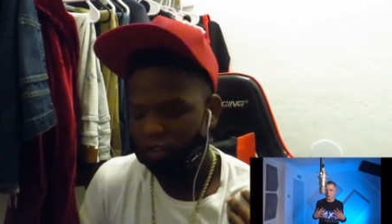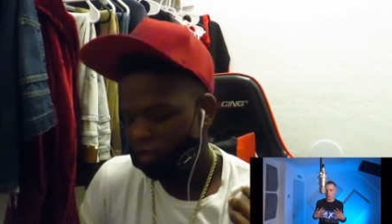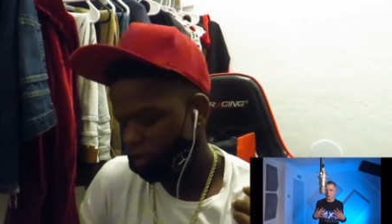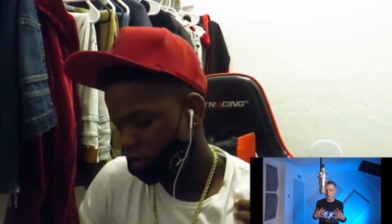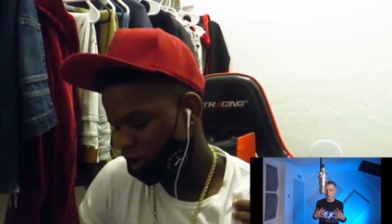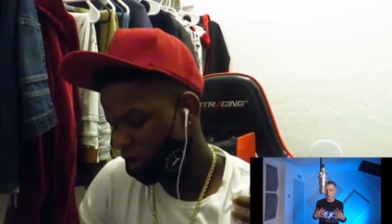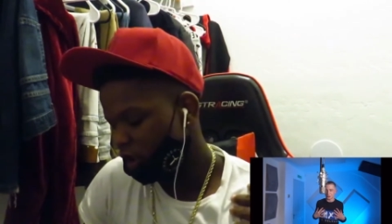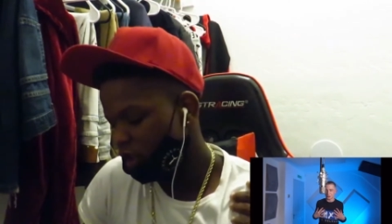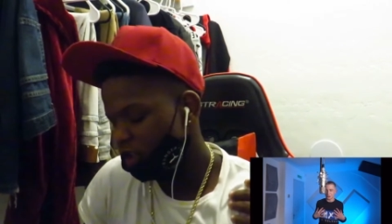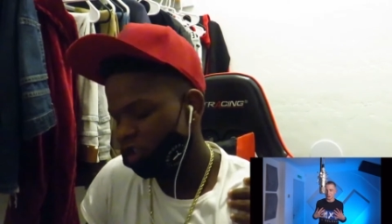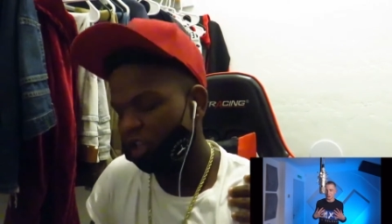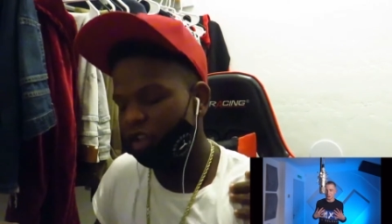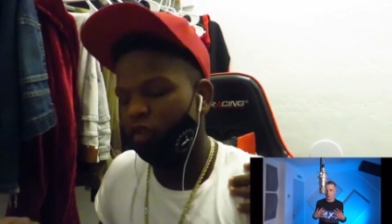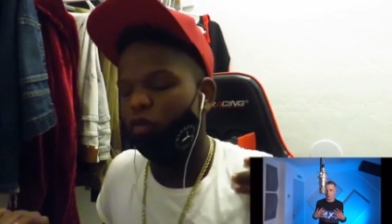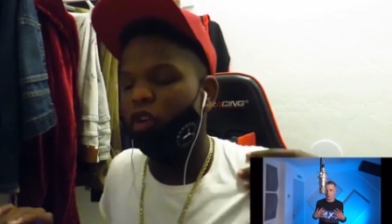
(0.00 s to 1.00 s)
It's skinny as
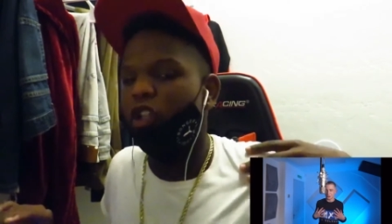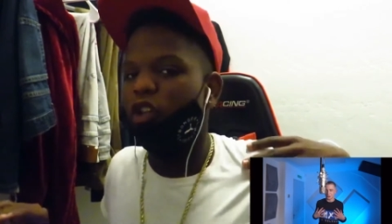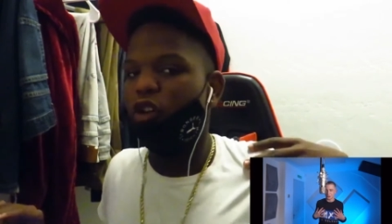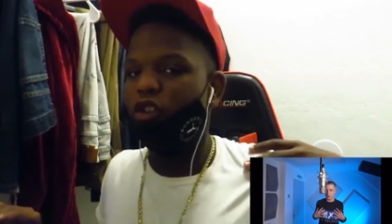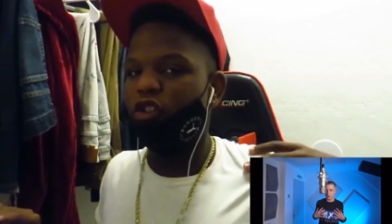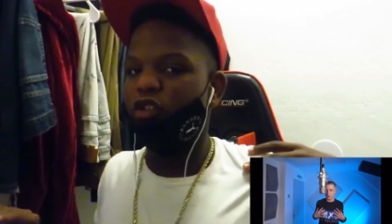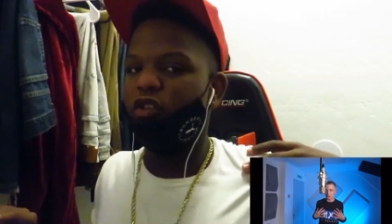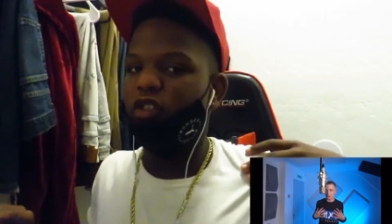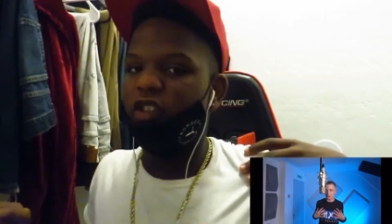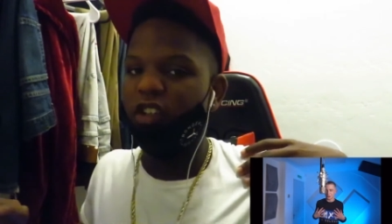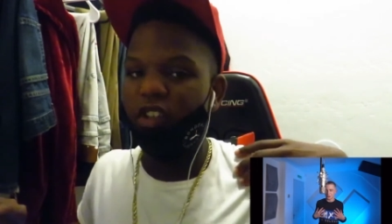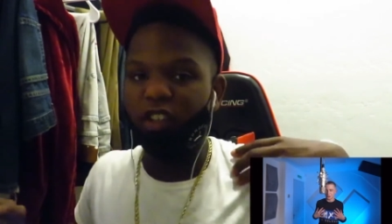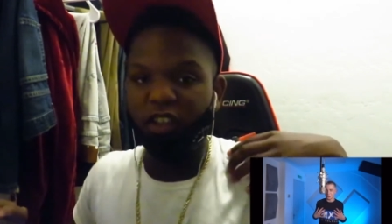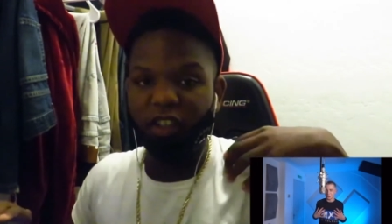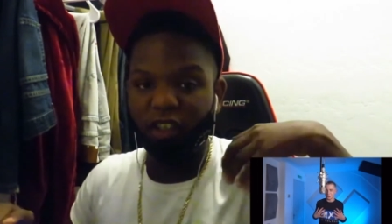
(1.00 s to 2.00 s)
hell. What your show?
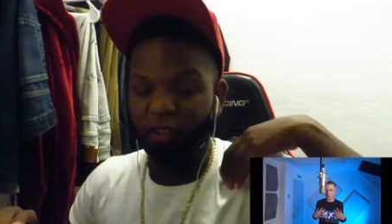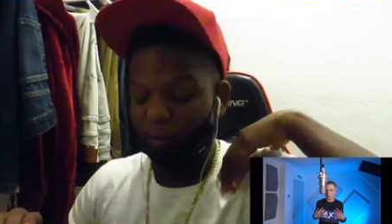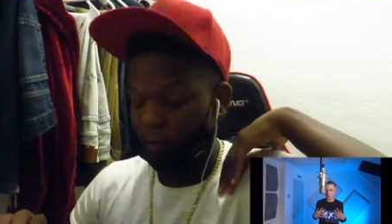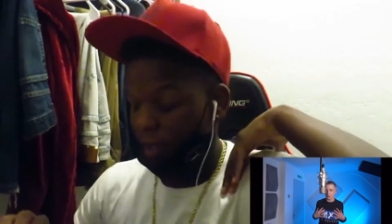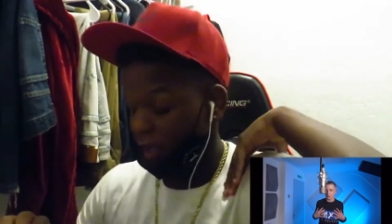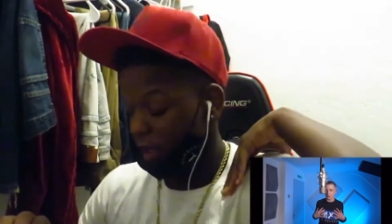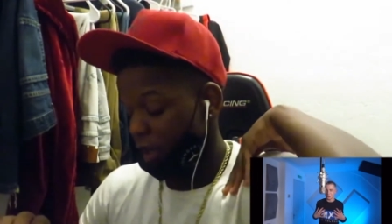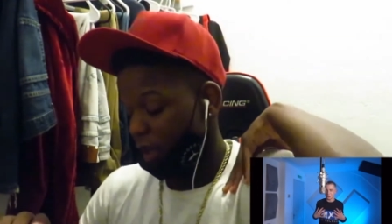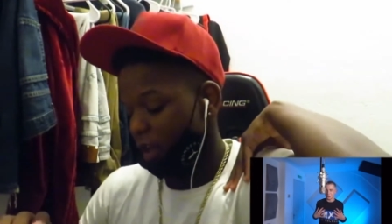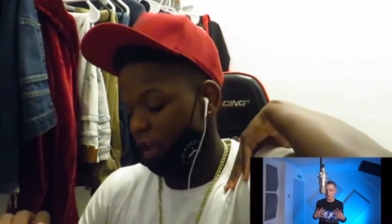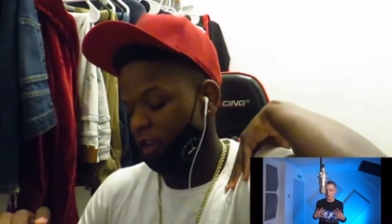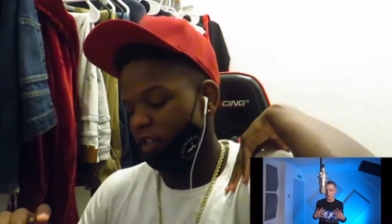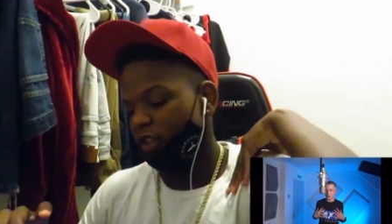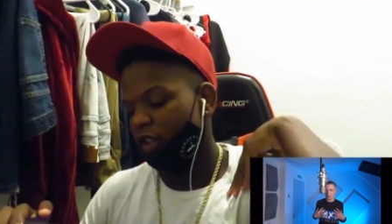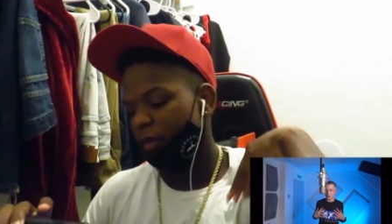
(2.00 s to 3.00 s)
Eh,
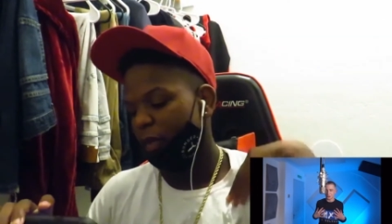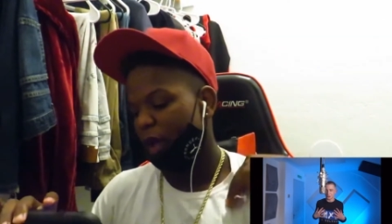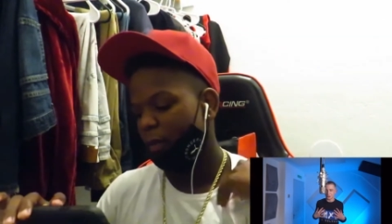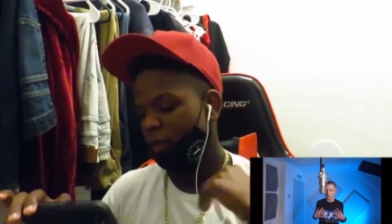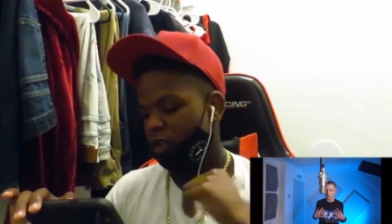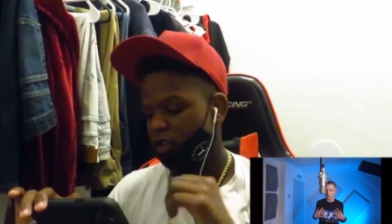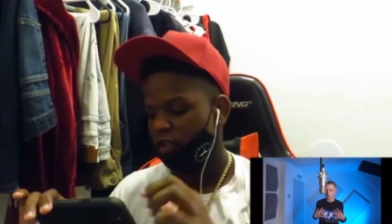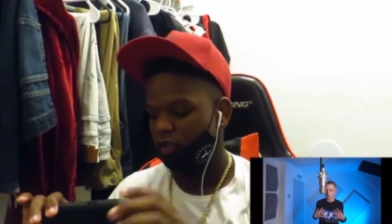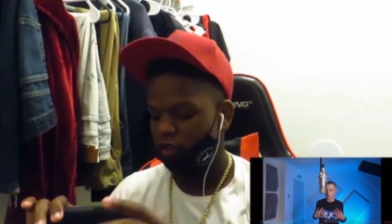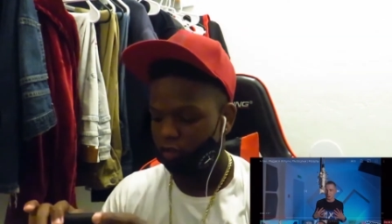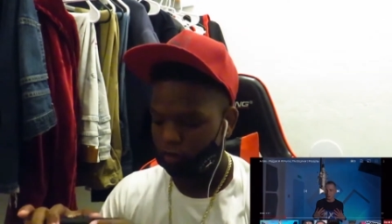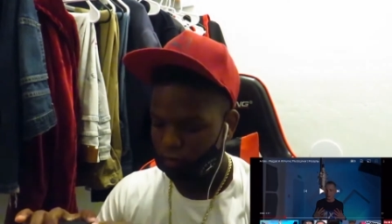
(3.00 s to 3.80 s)
it's none of my business